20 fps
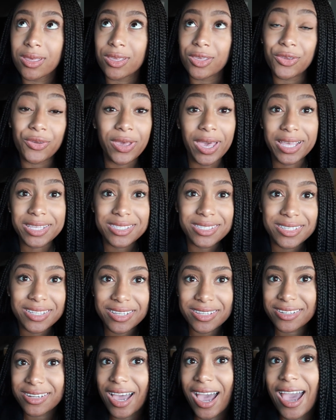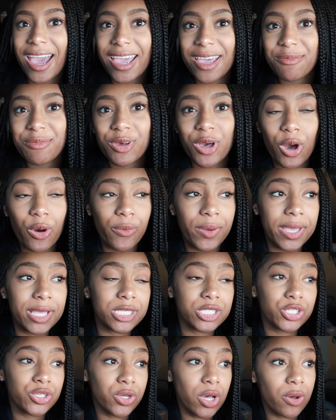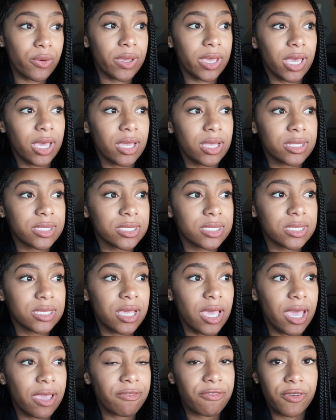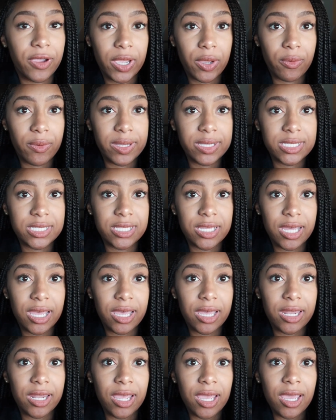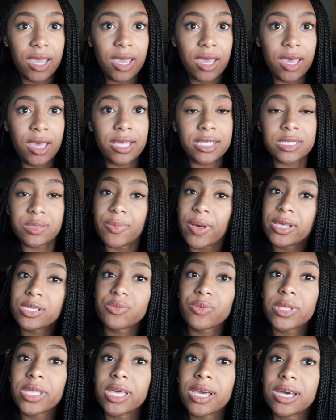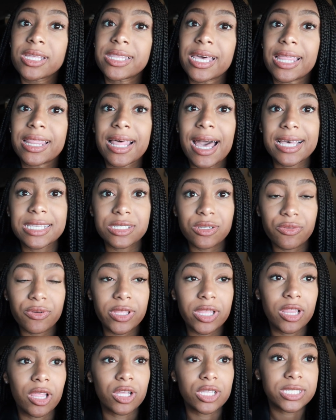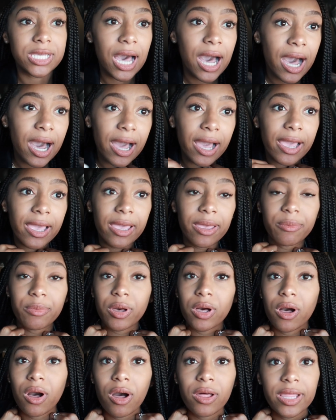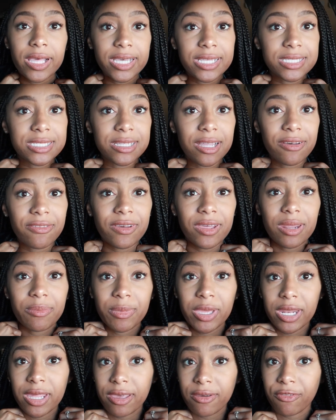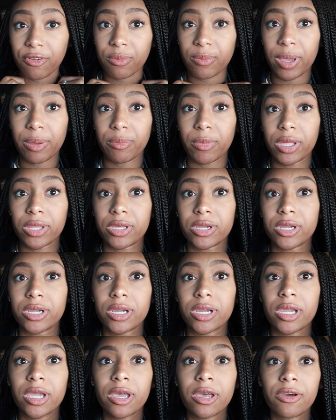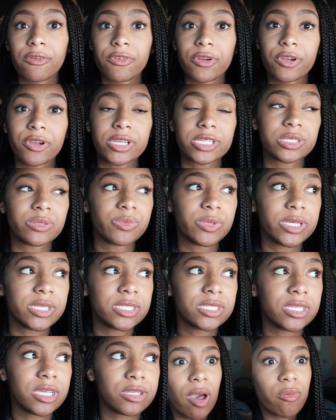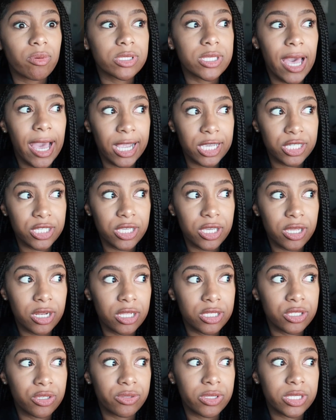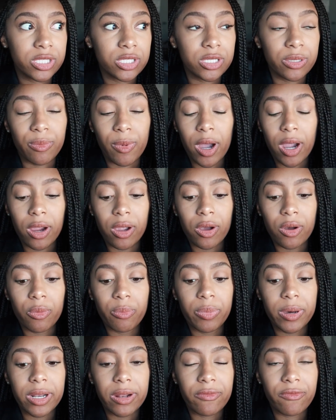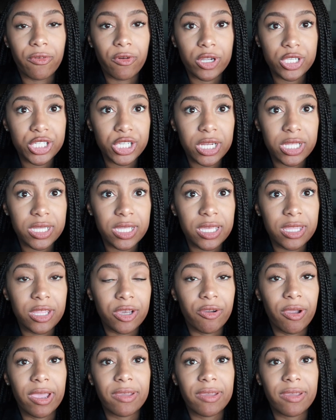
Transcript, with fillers: you guessed it, I am going to go get a fragrance that smells really good, that lasts a really long time, all that good stuff, and I'm getting it for my mother for Christmas. I was actually gonna do this tomorrow, but unfortunately the